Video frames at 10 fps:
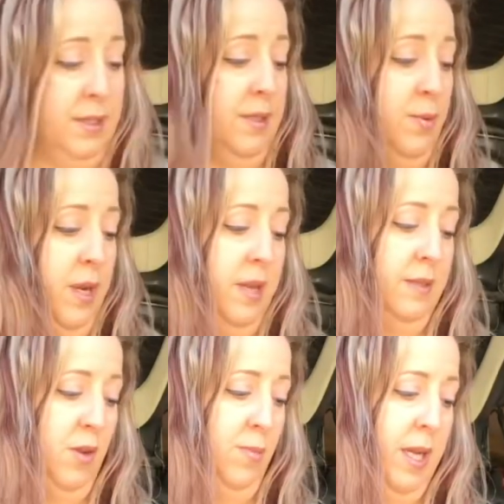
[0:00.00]
is what I
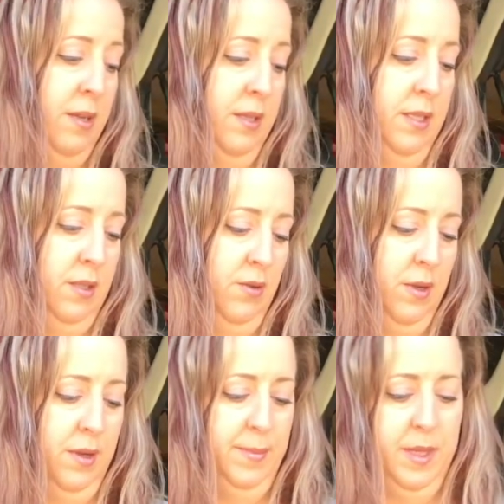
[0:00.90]
was. Oh my goodness. Hold
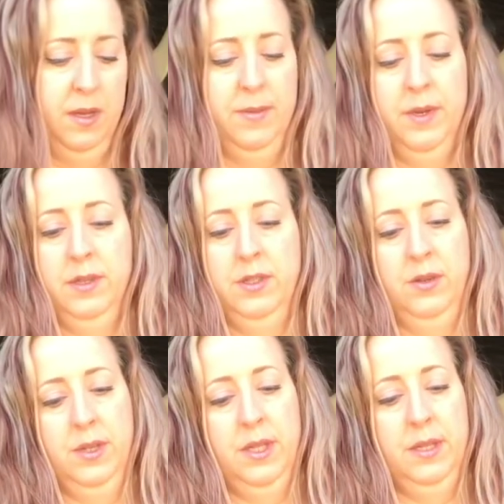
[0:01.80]
on a minute. I'm gonna show
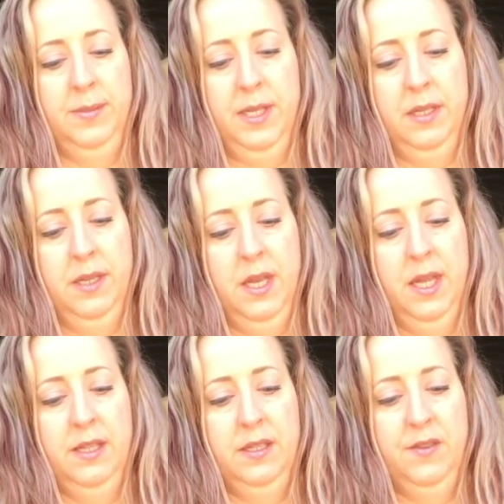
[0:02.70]
you that in a minute.
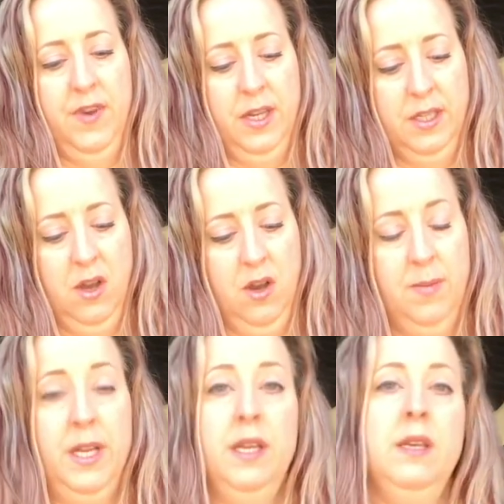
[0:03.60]
The Divine
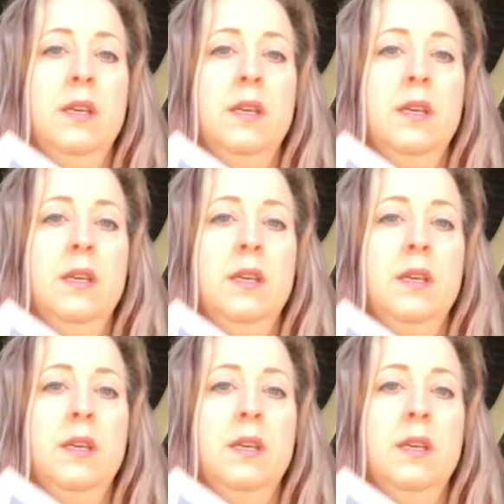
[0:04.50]
Comedy.